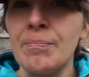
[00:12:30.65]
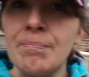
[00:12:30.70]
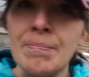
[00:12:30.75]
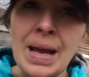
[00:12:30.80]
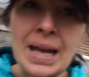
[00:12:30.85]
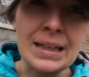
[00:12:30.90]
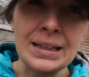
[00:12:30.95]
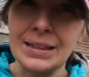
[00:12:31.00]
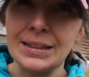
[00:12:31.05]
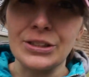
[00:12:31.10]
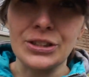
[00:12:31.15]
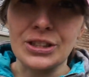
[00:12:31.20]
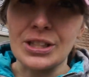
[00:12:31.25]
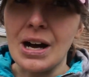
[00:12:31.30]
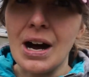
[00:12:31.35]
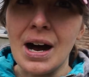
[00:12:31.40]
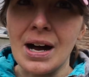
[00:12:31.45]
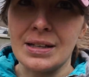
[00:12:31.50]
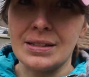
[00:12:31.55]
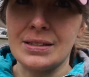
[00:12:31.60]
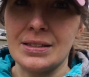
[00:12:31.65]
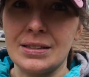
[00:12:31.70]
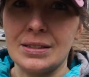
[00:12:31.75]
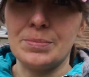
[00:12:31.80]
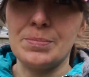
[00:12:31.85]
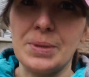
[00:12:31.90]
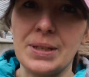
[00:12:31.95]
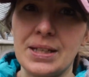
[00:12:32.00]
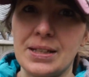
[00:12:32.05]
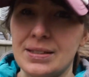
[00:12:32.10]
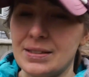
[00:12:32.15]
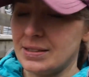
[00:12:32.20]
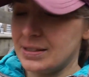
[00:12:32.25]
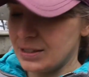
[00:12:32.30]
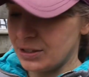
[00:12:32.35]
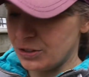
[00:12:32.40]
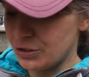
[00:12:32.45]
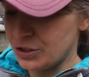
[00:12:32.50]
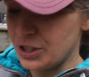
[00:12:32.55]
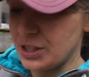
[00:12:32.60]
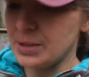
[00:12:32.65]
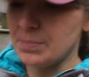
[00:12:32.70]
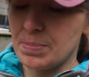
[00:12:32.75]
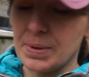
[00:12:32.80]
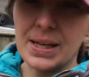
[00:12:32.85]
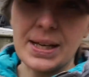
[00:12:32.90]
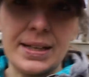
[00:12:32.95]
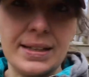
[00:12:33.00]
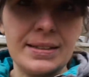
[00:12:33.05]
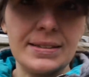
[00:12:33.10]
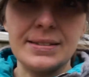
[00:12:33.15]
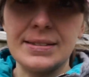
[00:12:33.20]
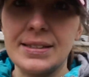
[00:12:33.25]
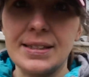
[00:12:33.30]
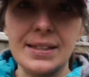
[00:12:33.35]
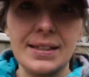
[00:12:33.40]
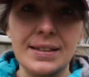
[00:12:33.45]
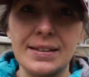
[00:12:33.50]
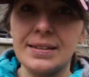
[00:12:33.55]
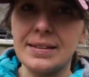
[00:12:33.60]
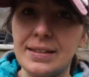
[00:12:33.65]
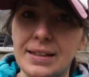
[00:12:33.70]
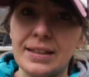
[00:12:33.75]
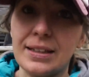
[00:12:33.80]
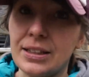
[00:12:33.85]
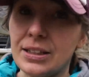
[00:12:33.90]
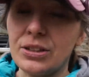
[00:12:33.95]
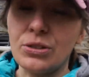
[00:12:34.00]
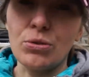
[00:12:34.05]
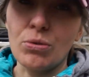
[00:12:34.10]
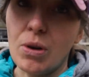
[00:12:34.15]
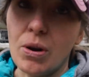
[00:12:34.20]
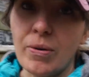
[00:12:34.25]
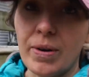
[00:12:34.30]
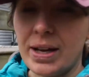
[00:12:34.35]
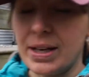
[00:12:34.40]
mainly just hostas because they're cheap and they grow